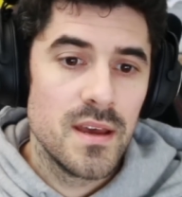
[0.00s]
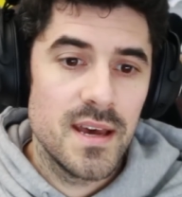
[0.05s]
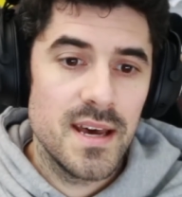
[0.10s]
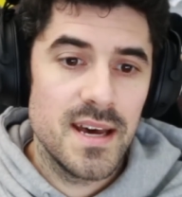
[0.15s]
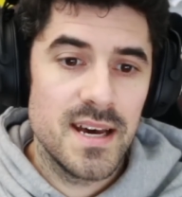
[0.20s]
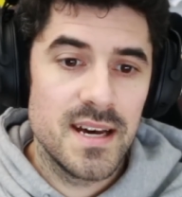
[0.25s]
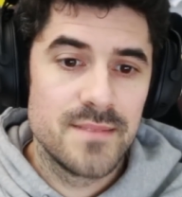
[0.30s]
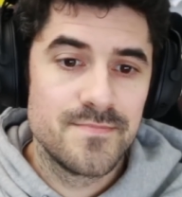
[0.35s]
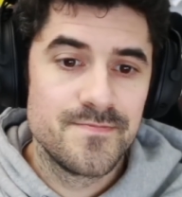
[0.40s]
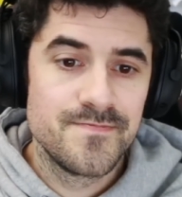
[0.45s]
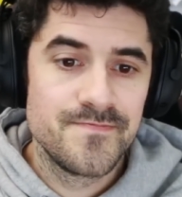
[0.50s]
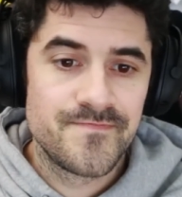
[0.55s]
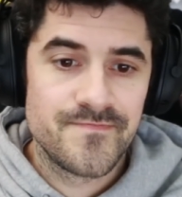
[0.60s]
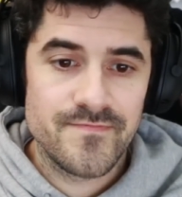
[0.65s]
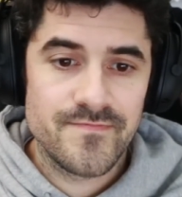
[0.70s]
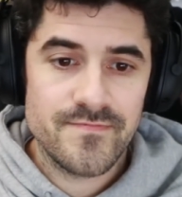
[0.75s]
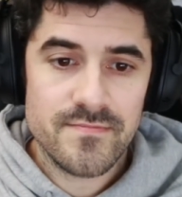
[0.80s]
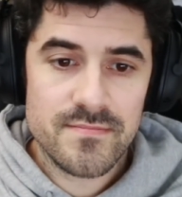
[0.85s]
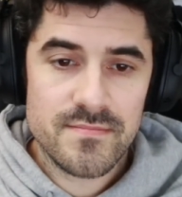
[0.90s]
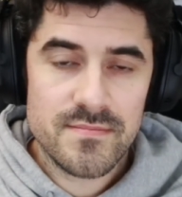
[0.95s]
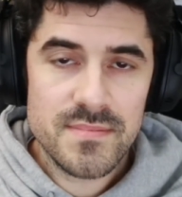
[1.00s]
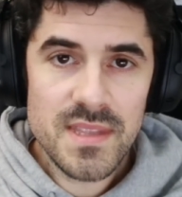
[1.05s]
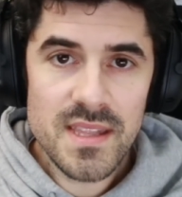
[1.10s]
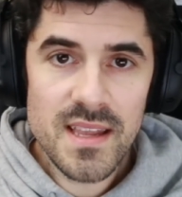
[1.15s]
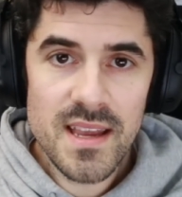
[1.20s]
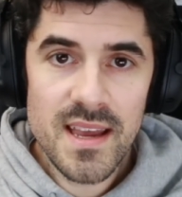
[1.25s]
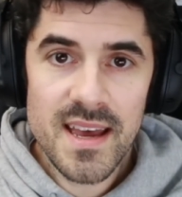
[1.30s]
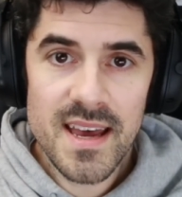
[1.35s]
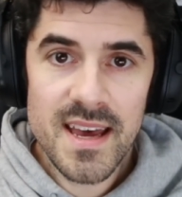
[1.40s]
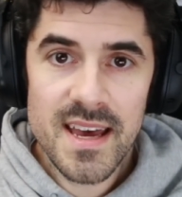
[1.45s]

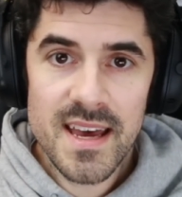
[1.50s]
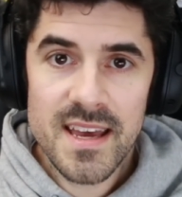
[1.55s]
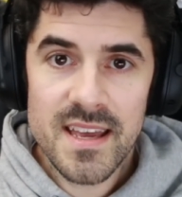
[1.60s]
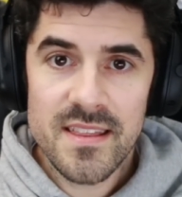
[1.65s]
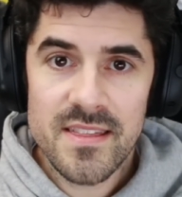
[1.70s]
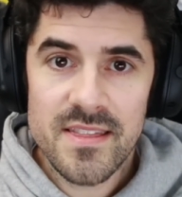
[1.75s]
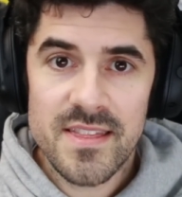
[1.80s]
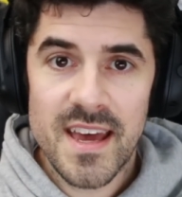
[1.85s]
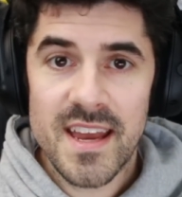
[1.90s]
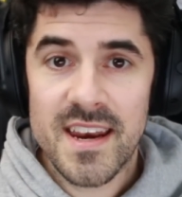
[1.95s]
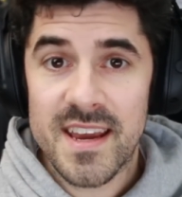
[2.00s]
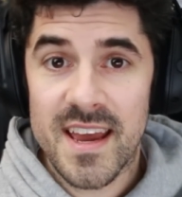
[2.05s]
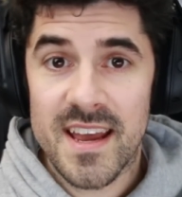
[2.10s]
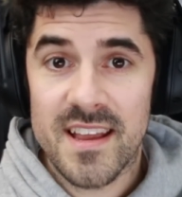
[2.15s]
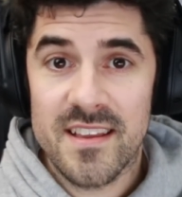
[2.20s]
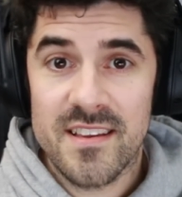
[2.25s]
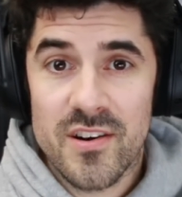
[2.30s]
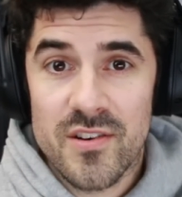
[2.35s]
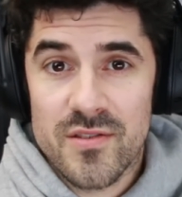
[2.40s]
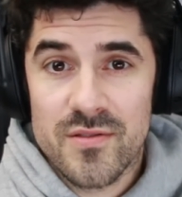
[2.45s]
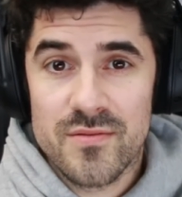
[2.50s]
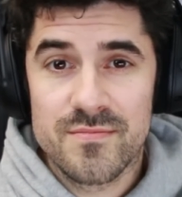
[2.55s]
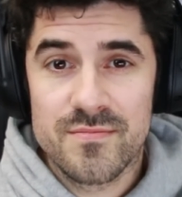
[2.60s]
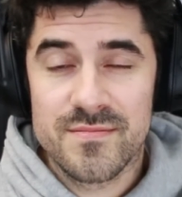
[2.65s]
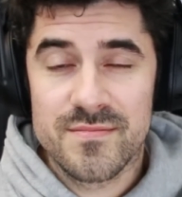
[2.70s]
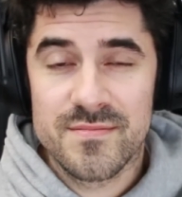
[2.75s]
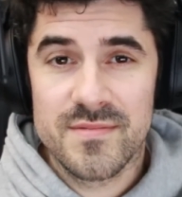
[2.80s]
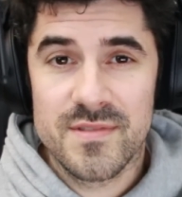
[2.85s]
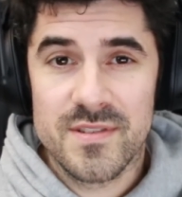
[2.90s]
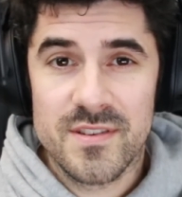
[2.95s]
And then again, they're
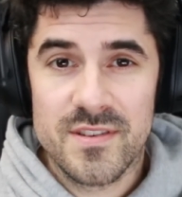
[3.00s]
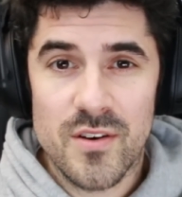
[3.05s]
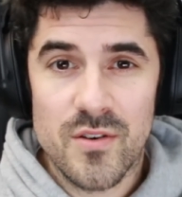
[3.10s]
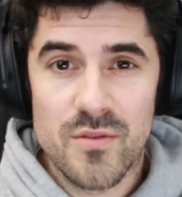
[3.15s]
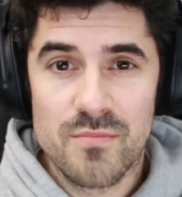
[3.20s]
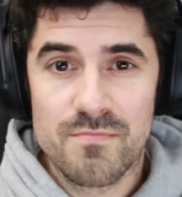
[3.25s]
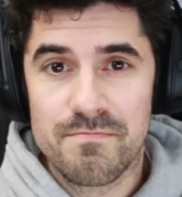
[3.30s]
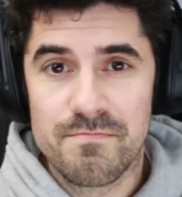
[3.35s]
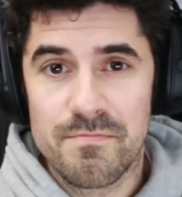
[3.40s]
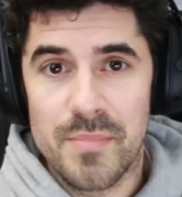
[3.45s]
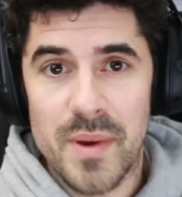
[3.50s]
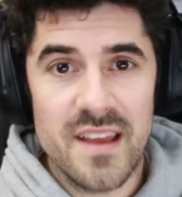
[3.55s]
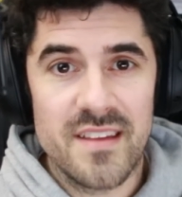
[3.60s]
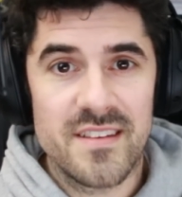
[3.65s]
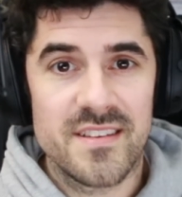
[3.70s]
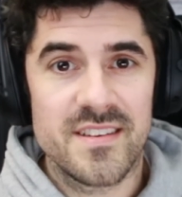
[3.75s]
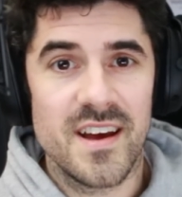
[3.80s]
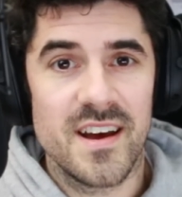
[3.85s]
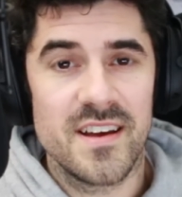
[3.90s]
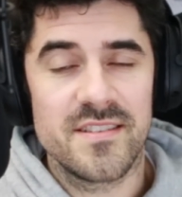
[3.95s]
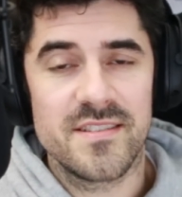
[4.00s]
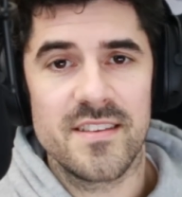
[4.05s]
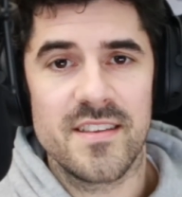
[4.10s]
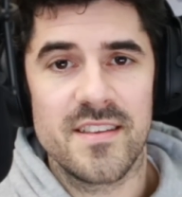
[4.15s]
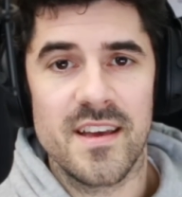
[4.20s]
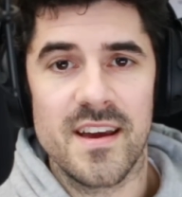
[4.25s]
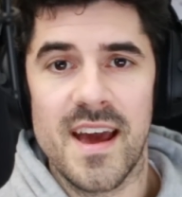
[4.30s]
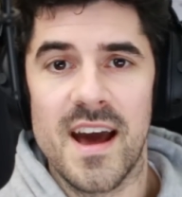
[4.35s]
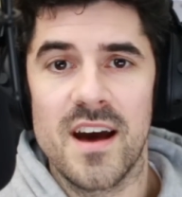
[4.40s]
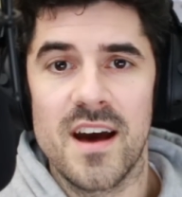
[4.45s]
so big in size that
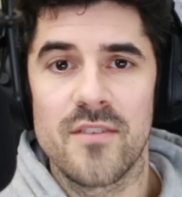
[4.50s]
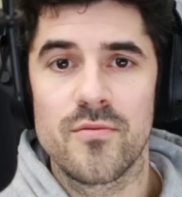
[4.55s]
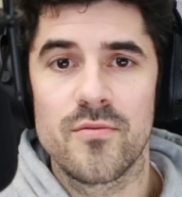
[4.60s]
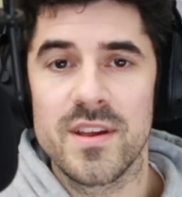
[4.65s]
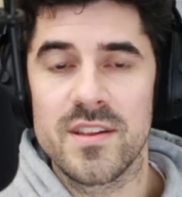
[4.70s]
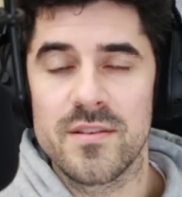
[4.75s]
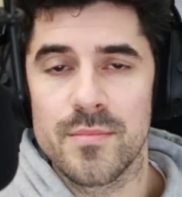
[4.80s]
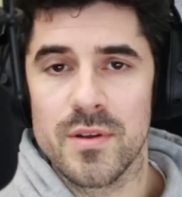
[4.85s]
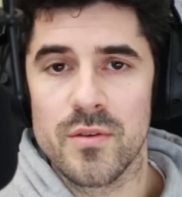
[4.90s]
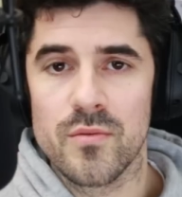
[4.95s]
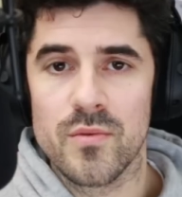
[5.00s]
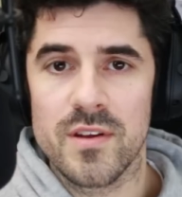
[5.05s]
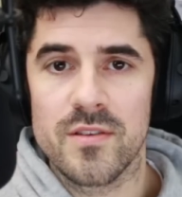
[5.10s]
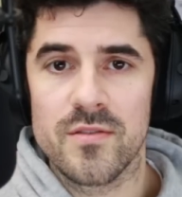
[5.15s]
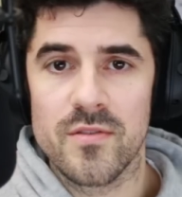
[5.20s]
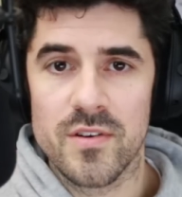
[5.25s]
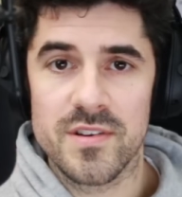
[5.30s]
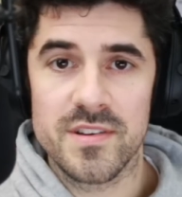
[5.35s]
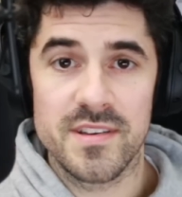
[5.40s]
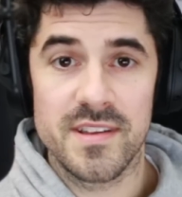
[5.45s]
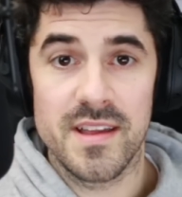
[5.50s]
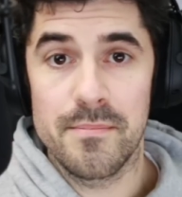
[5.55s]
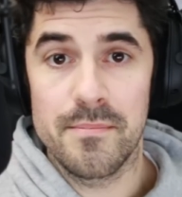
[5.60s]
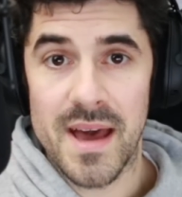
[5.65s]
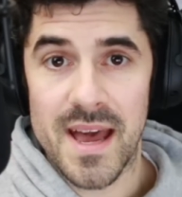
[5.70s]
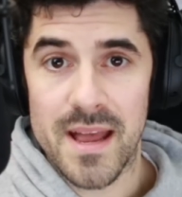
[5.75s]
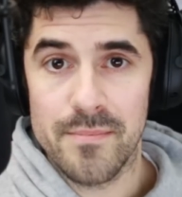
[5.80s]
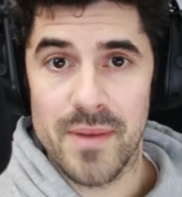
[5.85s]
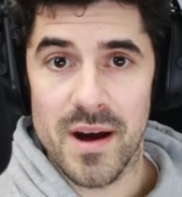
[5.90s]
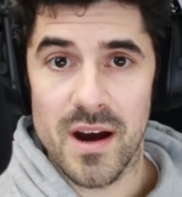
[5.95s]
they have reasonable resources and
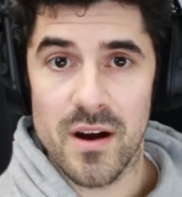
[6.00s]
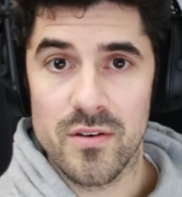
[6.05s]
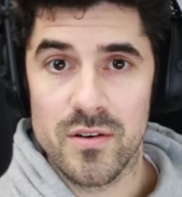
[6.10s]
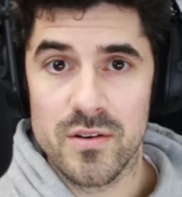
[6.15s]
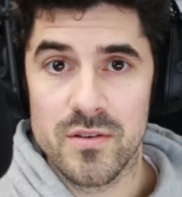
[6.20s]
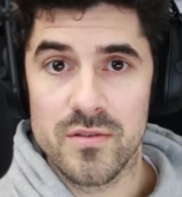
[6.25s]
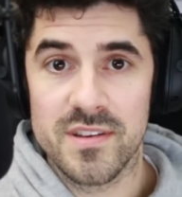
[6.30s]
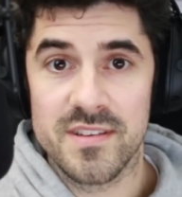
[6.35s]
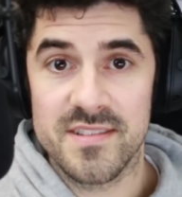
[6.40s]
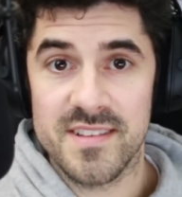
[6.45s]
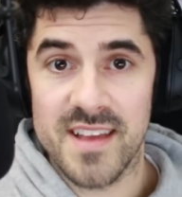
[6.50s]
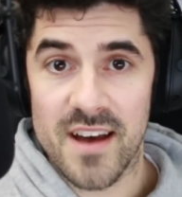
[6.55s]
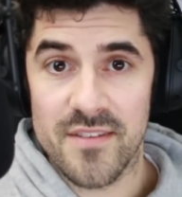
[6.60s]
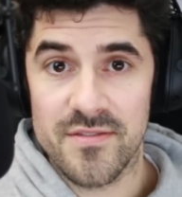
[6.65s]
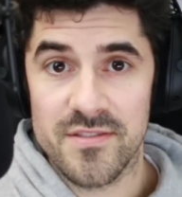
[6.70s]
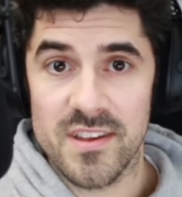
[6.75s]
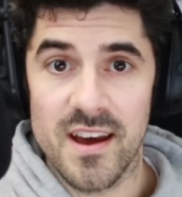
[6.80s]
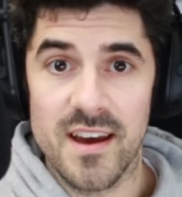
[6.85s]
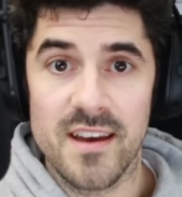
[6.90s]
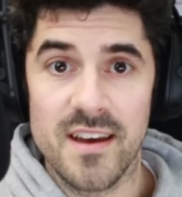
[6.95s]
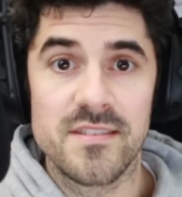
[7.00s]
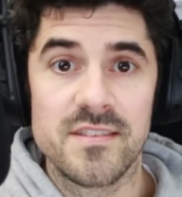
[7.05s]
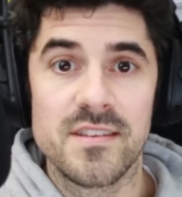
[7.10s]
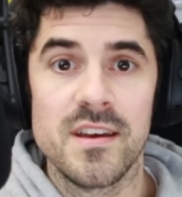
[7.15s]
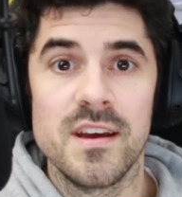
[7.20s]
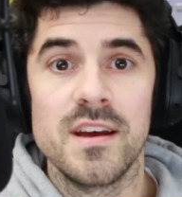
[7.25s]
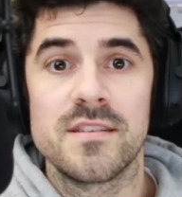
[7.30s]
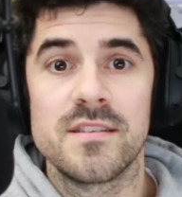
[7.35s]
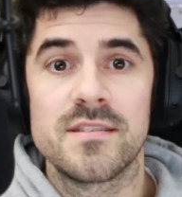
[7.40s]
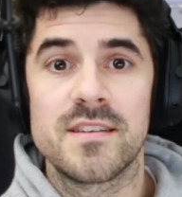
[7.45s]
manpower and staff size
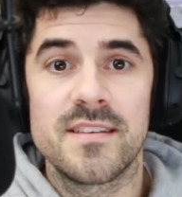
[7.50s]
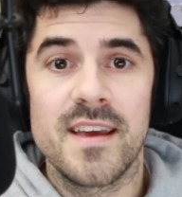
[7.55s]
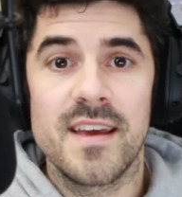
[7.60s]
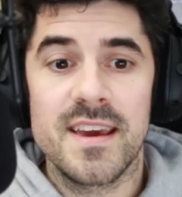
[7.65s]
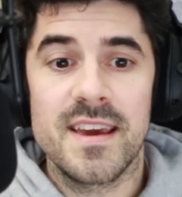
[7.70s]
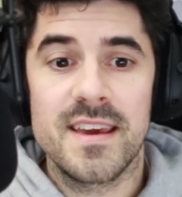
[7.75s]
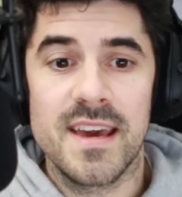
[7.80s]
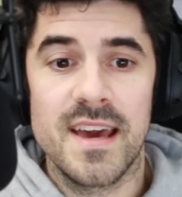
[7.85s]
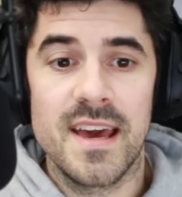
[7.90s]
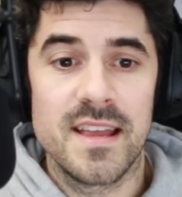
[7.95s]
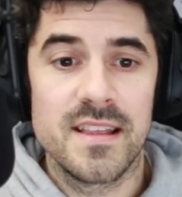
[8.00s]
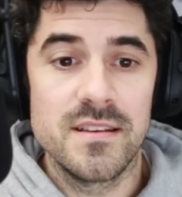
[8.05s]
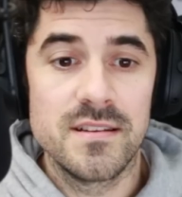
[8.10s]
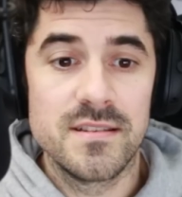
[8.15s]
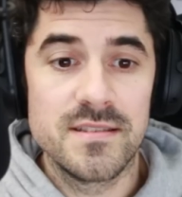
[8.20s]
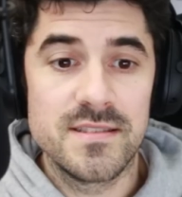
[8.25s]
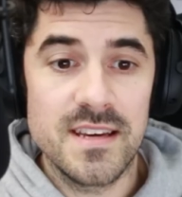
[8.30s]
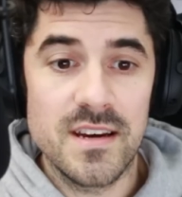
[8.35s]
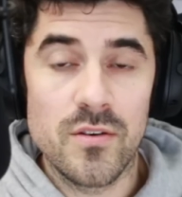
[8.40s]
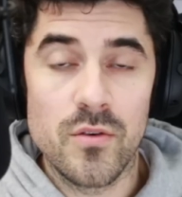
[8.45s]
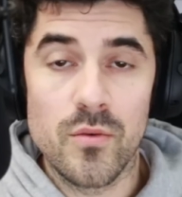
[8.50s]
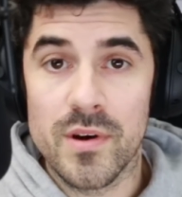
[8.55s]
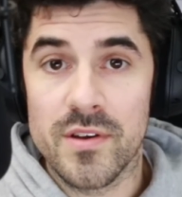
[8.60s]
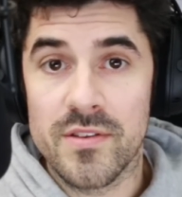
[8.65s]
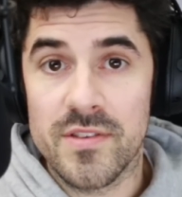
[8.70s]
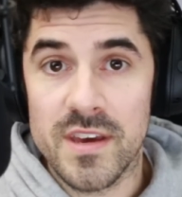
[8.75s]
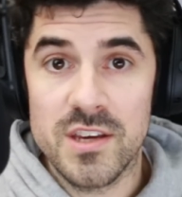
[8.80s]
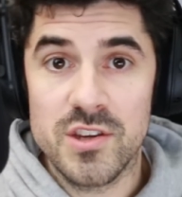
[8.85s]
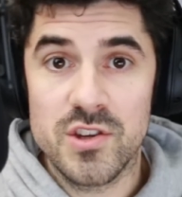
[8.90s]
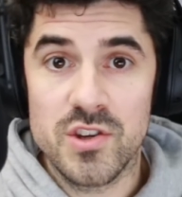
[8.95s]
that they can deal
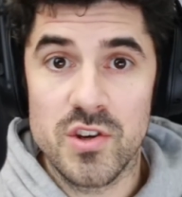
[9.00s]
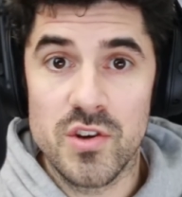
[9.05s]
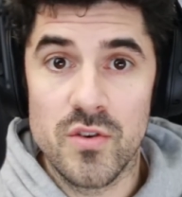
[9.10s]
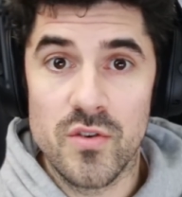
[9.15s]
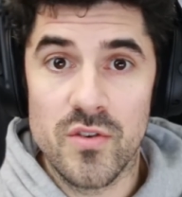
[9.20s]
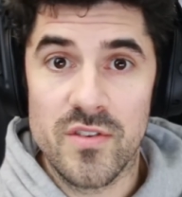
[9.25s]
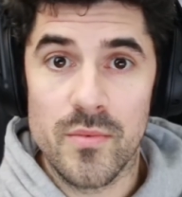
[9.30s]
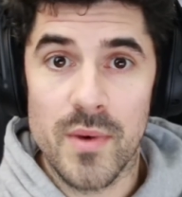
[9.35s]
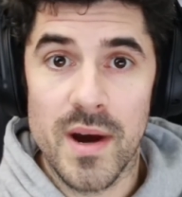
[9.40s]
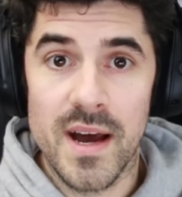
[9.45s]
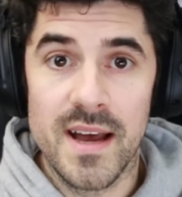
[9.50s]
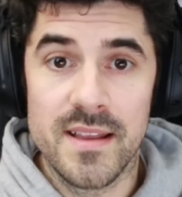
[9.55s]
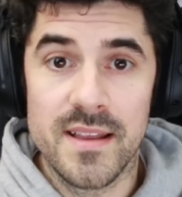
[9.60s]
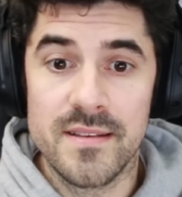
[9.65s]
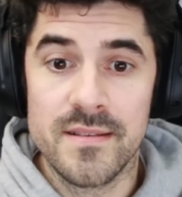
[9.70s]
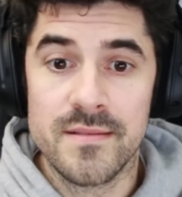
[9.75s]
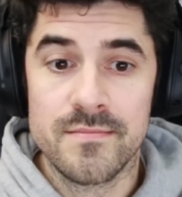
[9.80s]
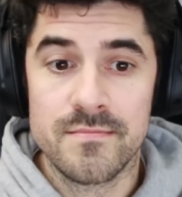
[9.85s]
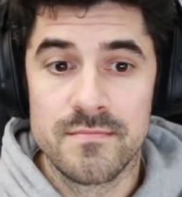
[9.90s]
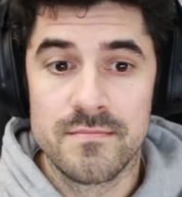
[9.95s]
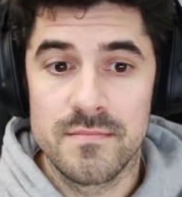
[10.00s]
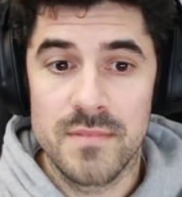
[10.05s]
with issues when,